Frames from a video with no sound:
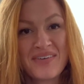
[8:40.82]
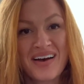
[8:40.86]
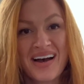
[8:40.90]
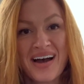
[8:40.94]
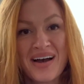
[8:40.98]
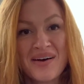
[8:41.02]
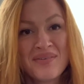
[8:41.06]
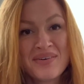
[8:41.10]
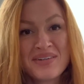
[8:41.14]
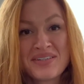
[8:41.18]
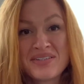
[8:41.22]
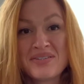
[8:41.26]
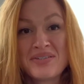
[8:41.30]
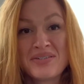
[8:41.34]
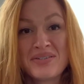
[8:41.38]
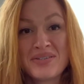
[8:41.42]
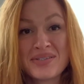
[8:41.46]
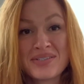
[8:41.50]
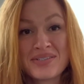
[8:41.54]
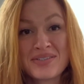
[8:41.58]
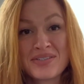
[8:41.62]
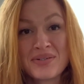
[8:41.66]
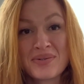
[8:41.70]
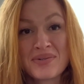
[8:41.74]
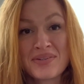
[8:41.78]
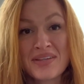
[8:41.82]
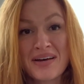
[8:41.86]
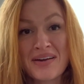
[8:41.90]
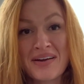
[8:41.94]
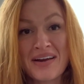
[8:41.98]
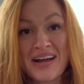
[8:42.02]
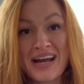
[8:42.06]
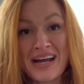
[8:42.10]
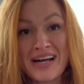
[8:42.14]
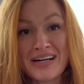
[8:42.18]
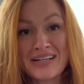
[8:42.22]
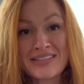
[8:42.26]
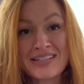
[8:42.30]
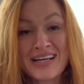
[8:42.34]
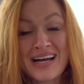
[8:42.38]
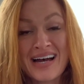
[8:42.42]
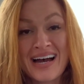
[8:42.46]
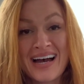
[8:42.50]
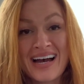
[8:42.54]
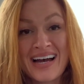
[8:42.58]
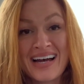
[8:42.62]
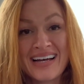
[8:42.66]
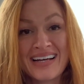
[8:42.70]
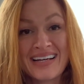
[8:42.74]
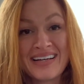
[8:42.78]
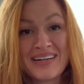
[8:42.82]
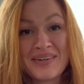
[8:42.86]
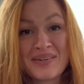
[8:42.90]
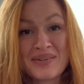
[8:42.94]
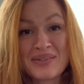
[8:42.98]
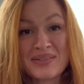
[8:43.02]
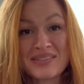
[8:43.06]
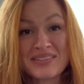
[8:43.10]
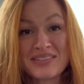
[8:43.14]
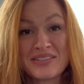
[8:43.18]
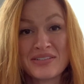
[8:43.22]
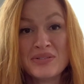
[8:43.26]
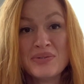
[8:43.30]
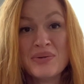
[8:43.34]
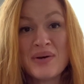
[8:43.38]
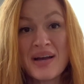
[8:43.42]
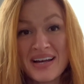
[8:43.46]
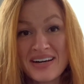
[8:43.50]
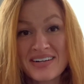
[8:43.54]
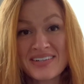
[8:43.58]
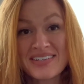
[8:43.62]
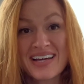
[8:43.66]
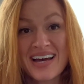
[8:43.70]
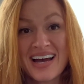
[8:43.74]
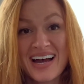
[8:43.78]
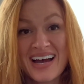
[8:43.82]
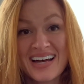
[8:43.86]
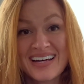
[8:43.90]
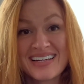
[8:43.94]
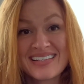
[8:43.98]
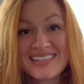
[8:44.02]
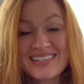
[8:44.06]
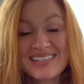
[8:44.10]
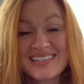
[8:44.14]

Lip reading: went to jiu-jitsu without a hair tie or 2 hair ties,